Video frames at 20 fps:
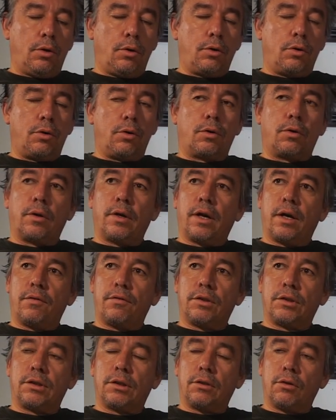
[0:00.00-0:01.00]
or
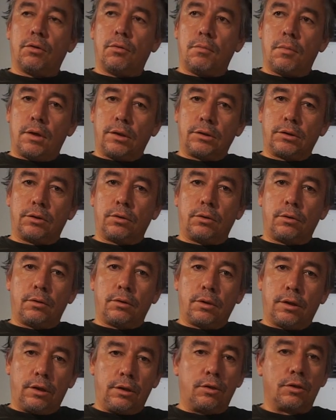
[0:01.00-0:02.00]
every single muscle
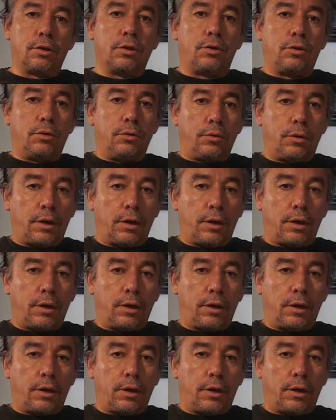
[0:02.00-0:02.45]
in order to